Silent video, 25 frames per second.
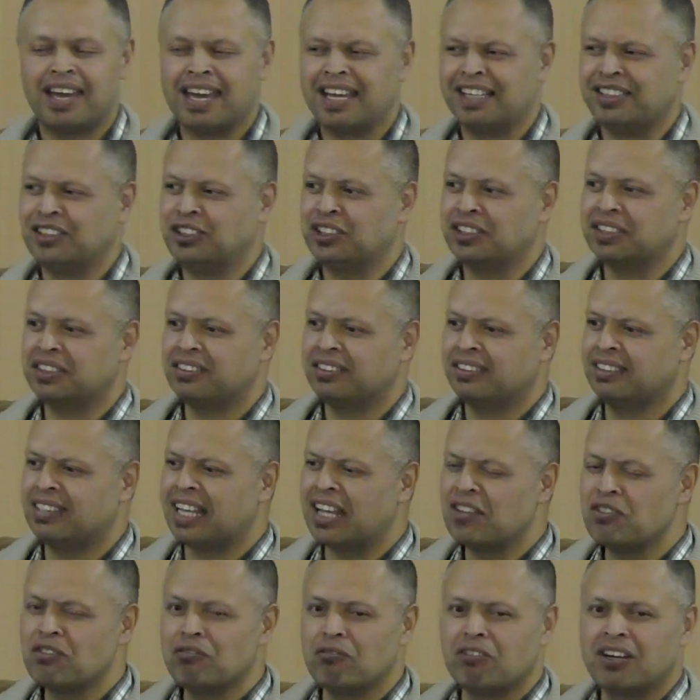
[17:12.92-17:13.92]
had just
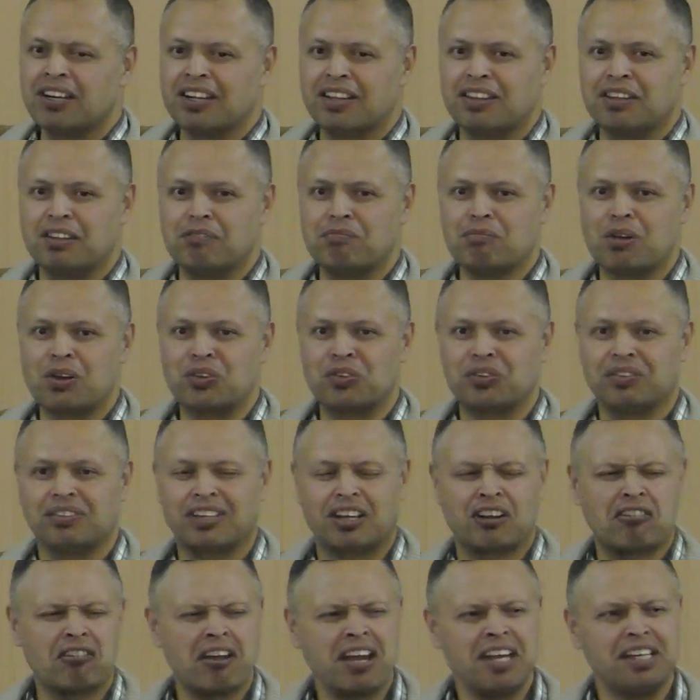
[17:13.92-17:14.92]
done one of the most,
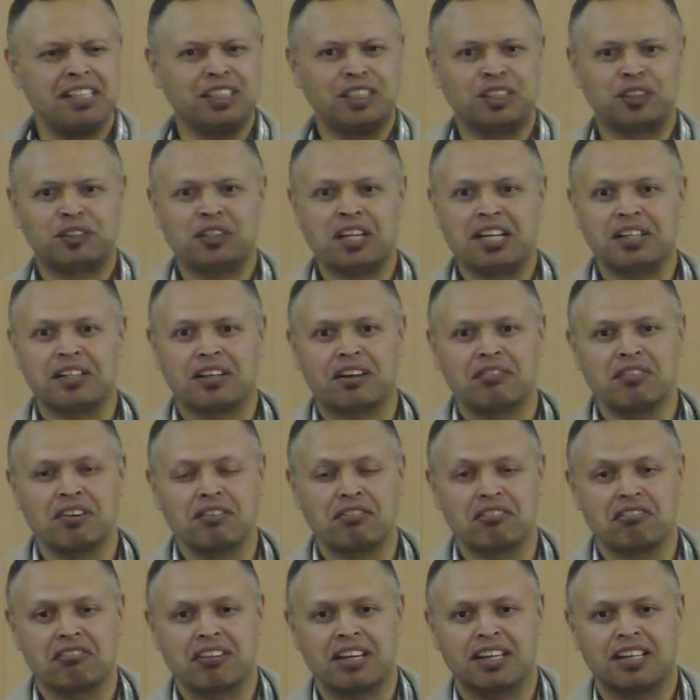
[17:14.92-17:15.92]
the craziest things I've
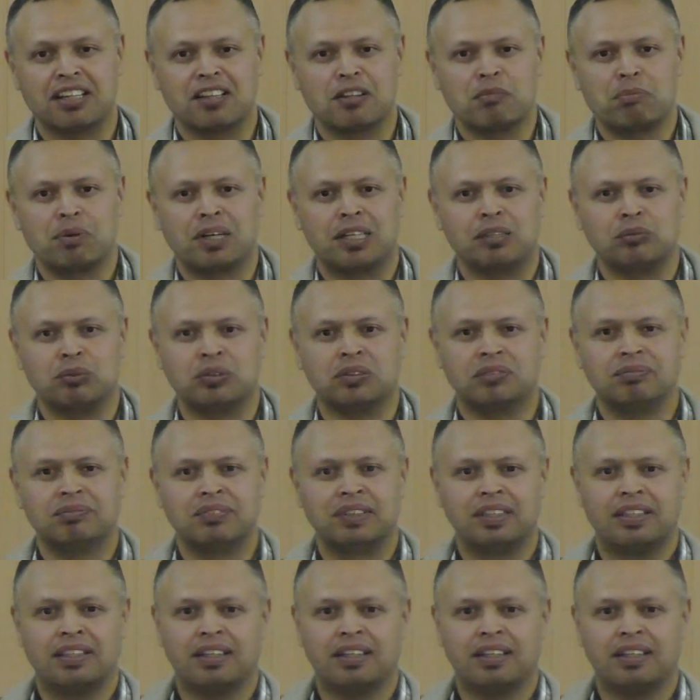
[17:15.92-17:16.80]
ever read in the Bible.